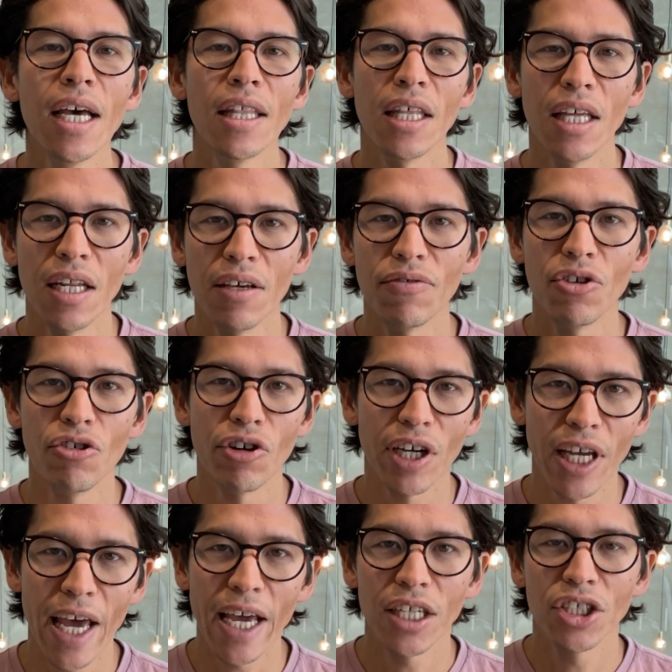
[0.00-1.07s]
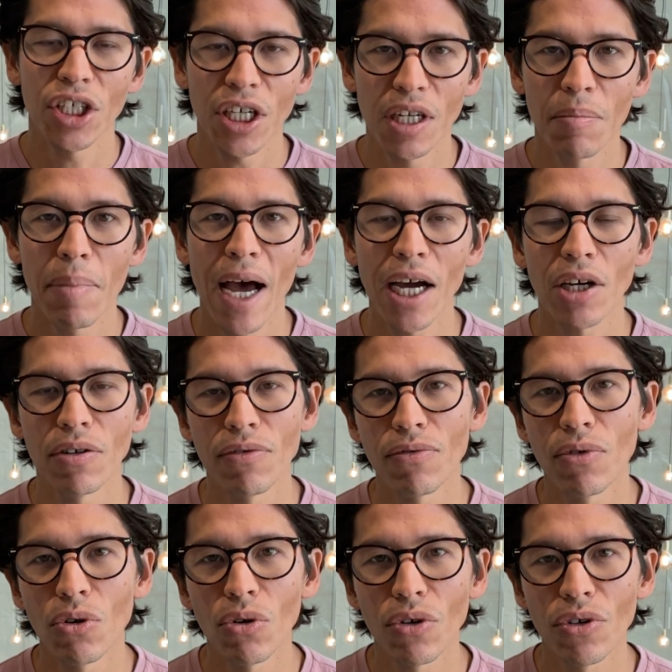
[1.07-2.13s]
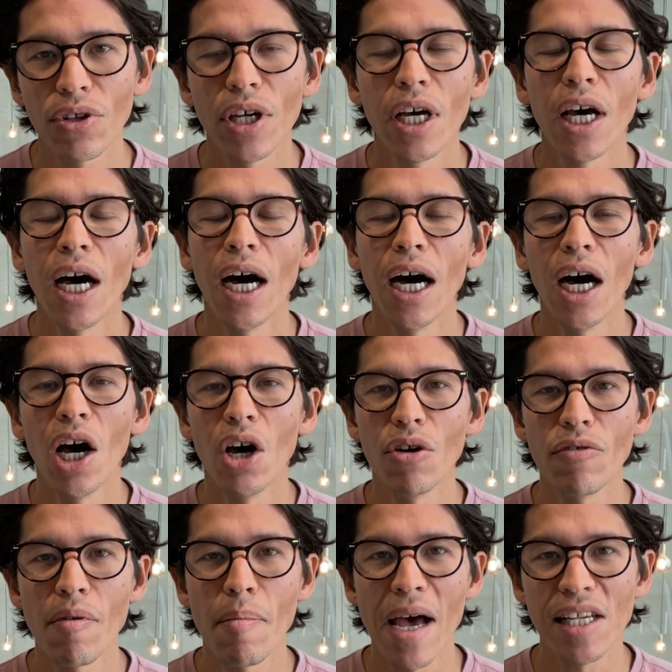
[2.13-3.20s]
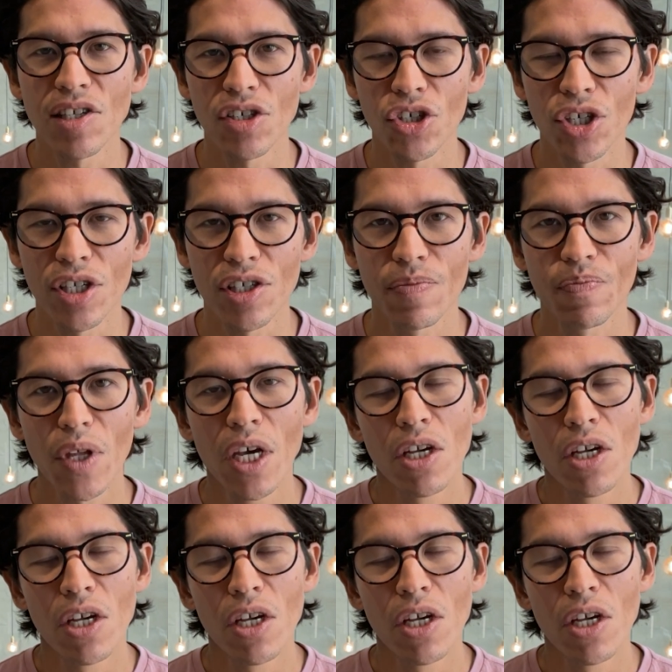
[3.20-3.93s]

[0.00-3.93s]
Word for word: than if you're engaging in a back and forth uh, over messages.